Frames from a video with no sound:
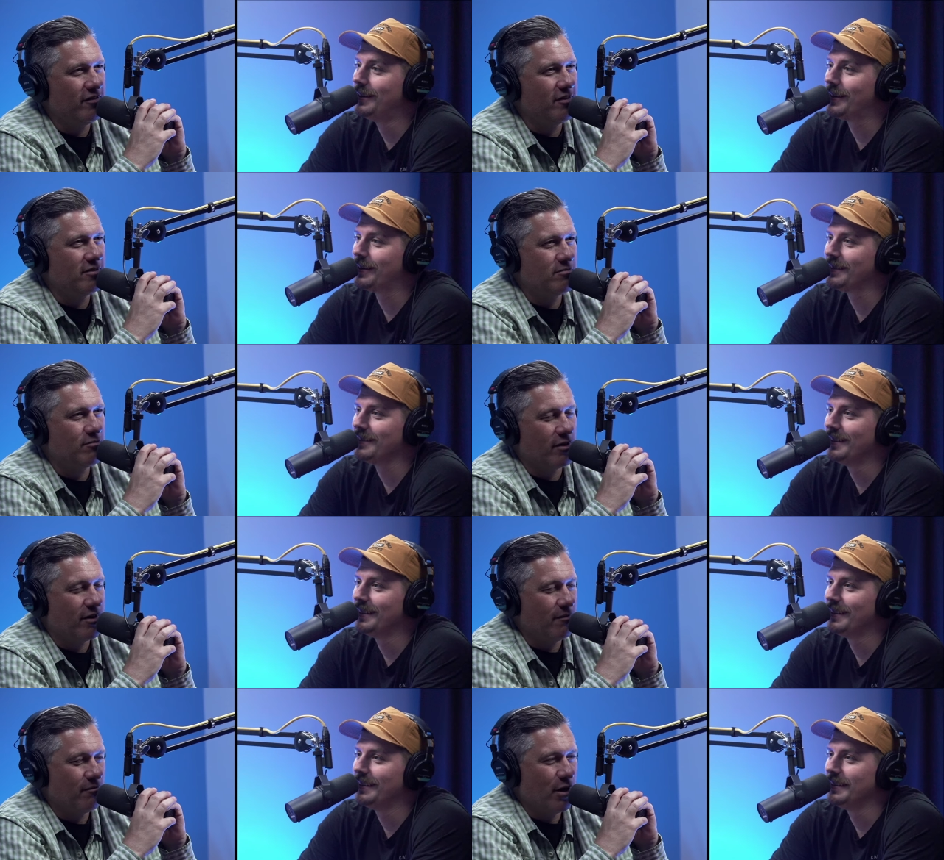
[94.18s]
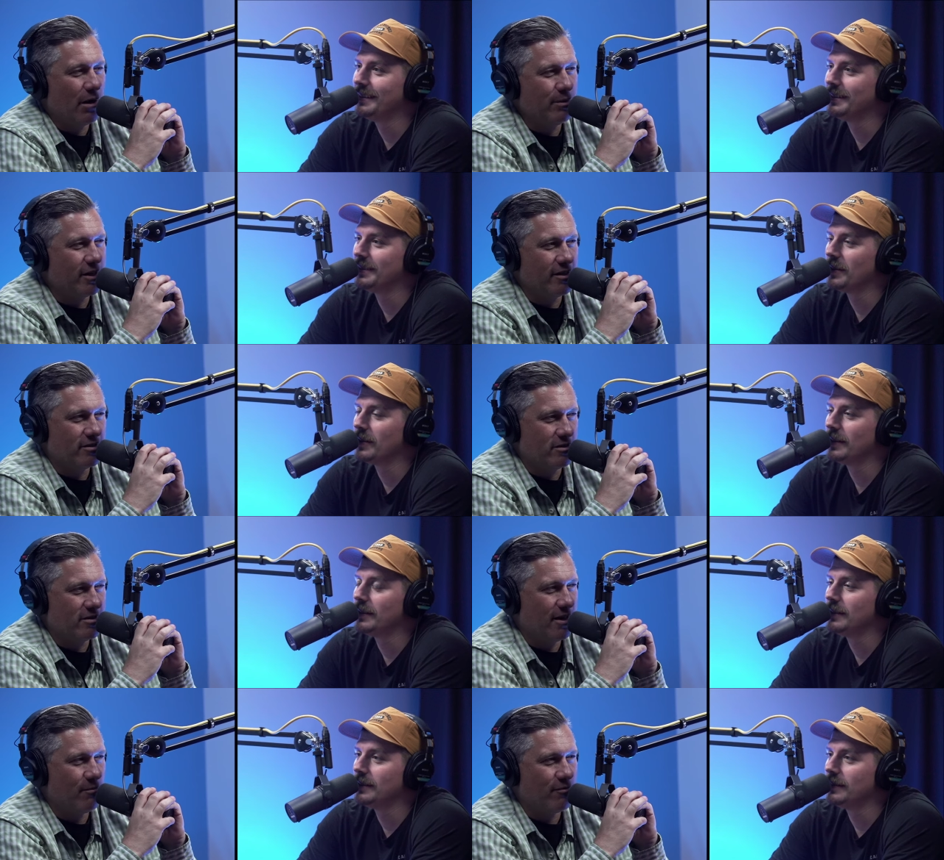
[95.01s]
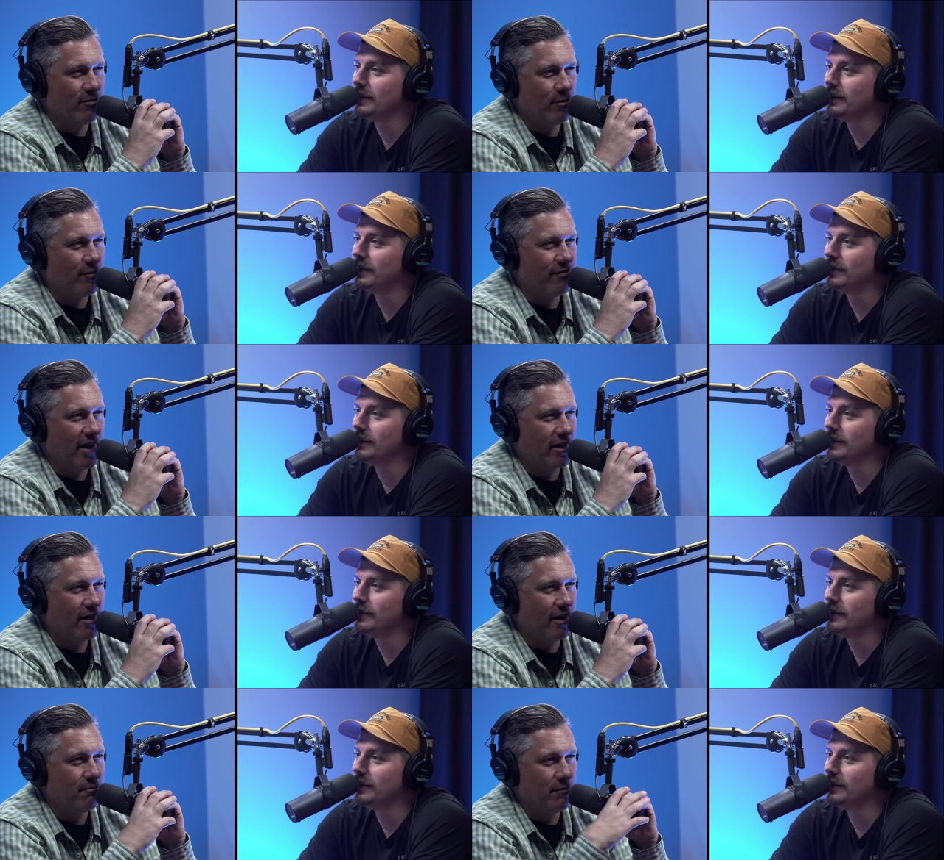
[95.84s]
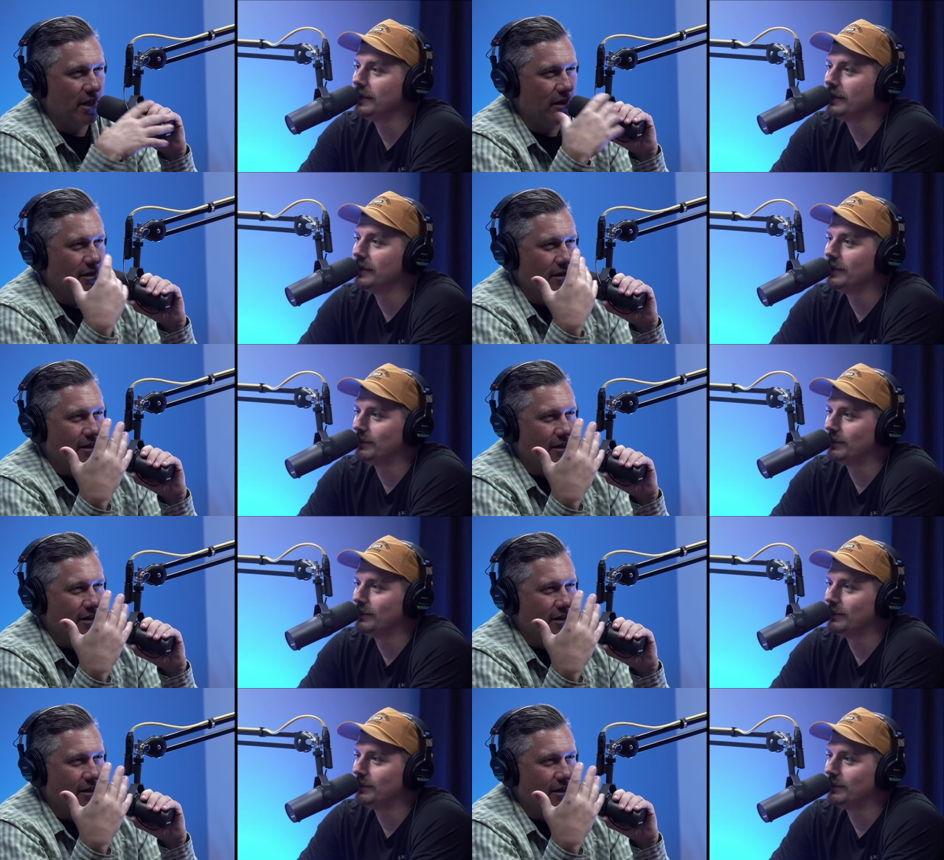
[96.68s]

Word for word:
Speaker 1: this probably because it's coming from a fat guy, me.